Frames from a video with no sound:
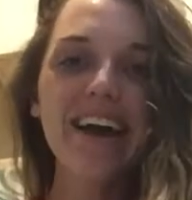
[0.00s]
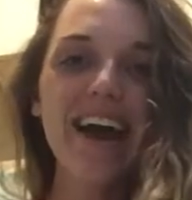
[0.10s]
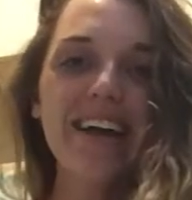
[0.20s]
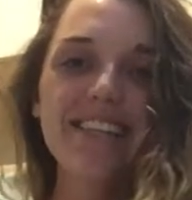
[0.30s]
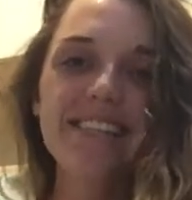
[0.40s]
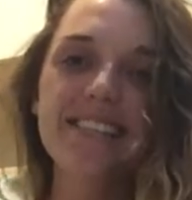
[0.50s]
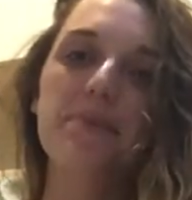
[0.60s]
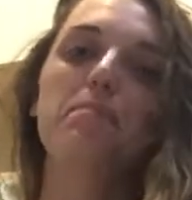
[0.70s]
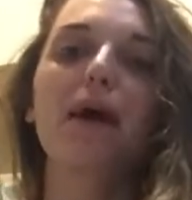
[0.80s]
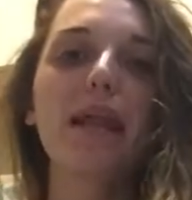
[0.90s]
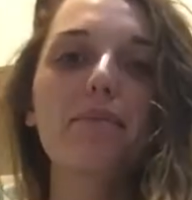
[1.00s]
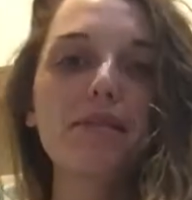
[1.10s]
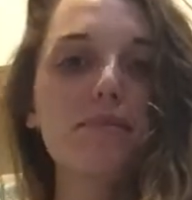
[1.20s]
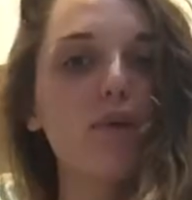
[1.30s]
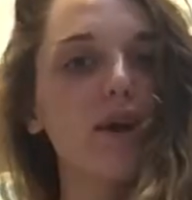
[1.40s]
Hi guys, my name
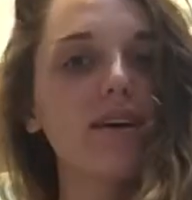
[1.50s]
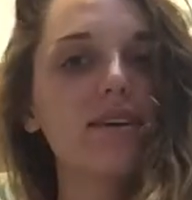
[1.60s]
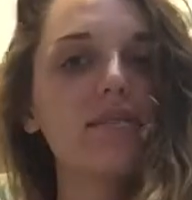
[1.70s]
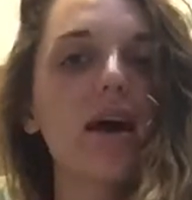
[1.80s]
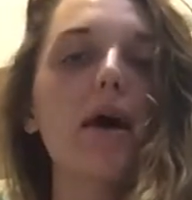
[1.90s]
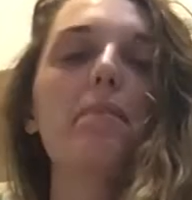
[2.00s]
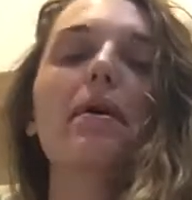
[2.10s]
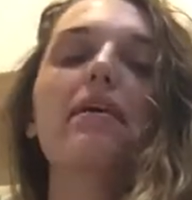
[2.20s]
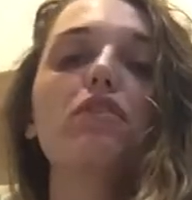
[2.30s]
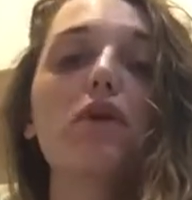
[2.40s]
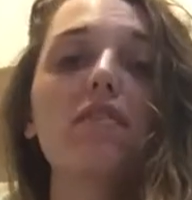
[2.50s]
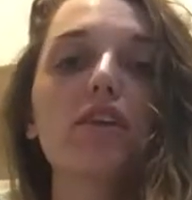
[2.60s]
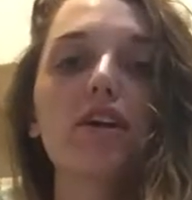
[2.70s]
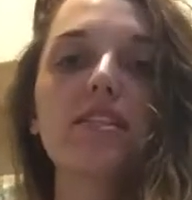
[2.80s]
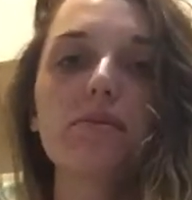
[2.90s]
is Brenna. If you
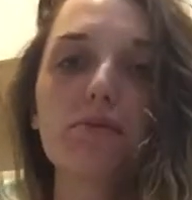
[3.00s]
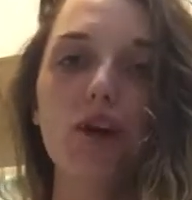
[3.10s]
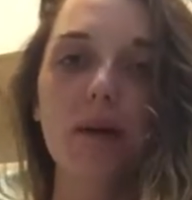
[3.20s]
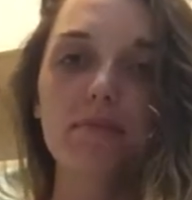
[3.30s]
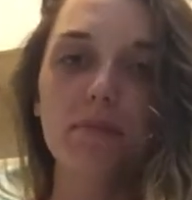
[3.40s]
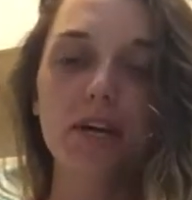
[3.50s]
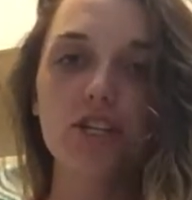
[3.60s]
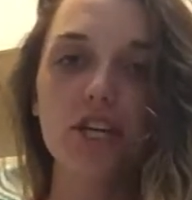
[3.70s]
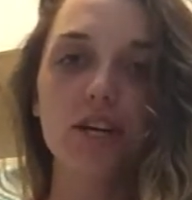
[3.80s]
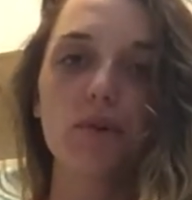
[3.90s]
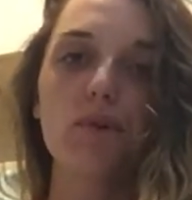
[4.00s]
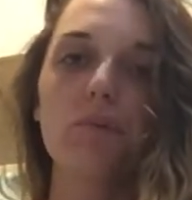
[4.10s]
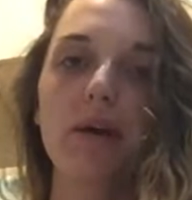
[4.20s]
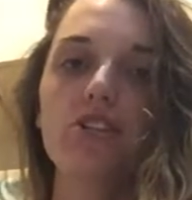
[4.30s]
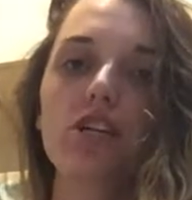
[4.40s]
haven't already subscribed to my channel
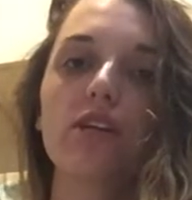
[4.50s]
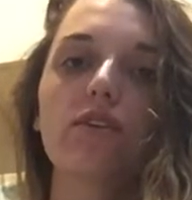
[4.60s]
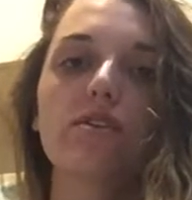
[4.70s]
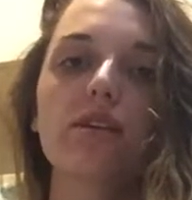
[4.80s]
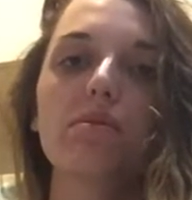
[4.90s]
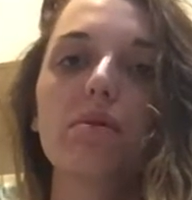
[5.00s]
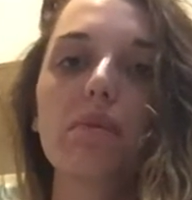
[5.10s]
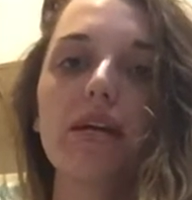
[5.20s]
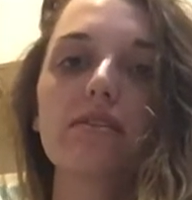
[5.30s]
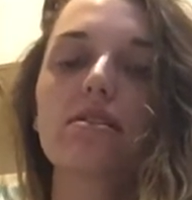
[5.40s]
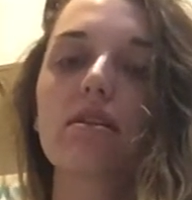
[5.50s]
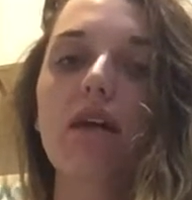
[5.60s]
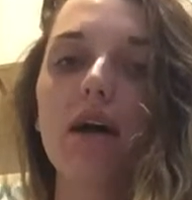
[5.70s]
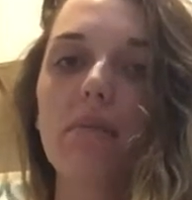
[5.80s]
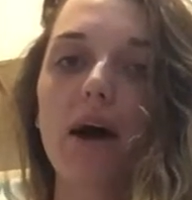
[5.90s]
is going to be based a
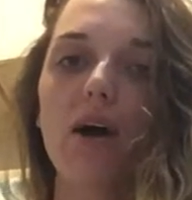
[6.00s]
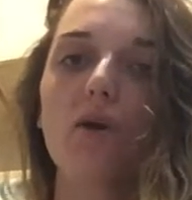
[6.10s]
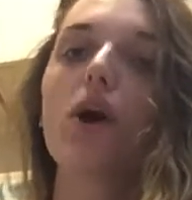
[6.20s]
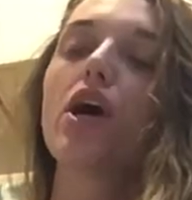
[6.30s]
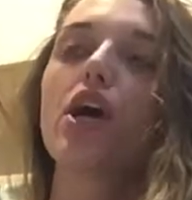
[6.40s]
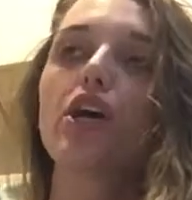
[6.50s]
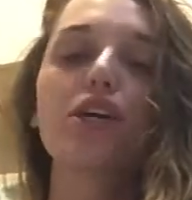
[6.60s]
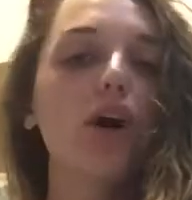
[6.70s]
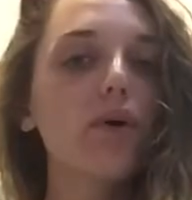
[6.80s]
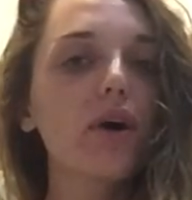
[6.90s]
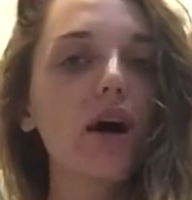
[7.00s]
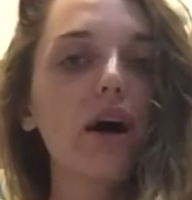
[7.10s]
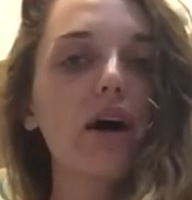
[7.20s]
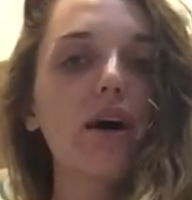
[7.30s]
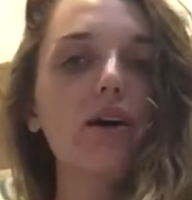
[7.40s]
lot about
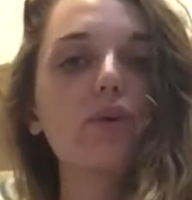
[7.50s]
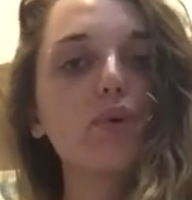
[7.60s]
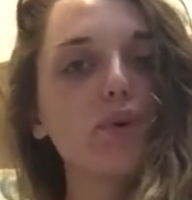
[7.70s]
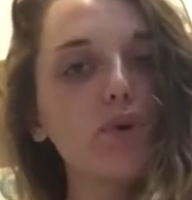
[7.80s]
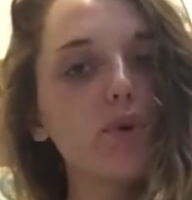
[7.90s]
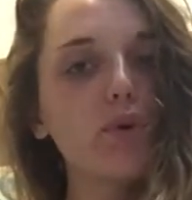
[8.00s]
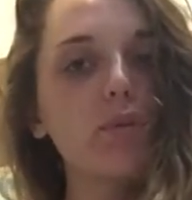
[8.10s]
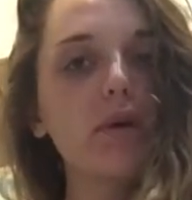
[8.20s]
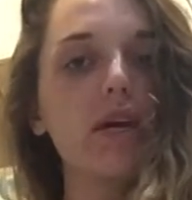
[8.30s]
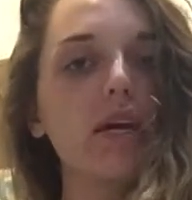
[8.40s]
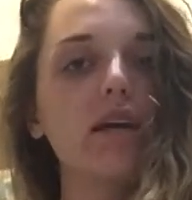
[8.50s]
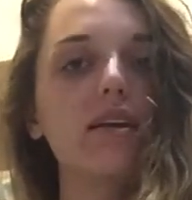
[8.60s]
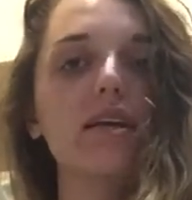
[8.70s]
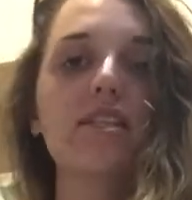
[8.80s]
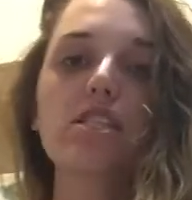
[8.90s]
yoga, hula
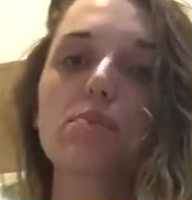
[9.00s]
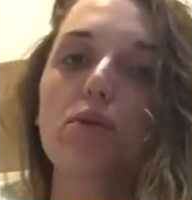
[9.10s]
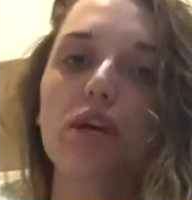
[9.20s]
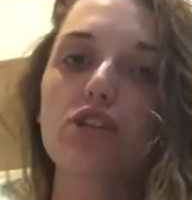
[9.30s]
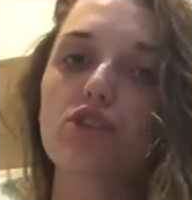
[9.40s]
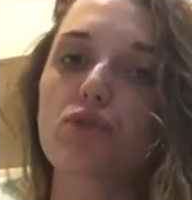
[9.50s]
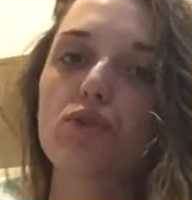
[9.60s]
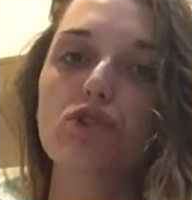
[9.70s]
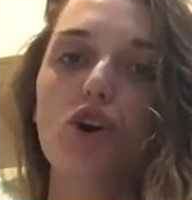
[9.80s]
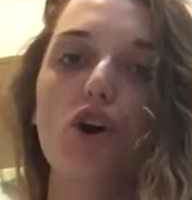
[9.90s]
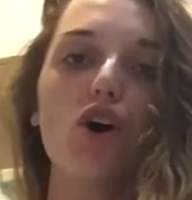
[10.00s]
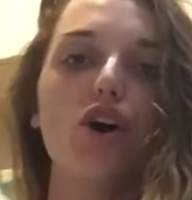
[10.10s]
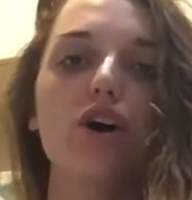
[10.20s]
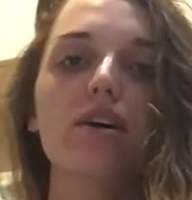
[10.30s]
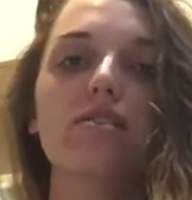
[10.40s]
hooping, inspirational
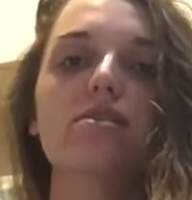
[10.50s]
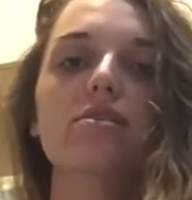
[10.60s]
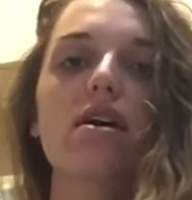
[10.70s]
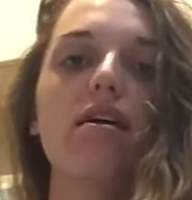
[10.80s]
talks,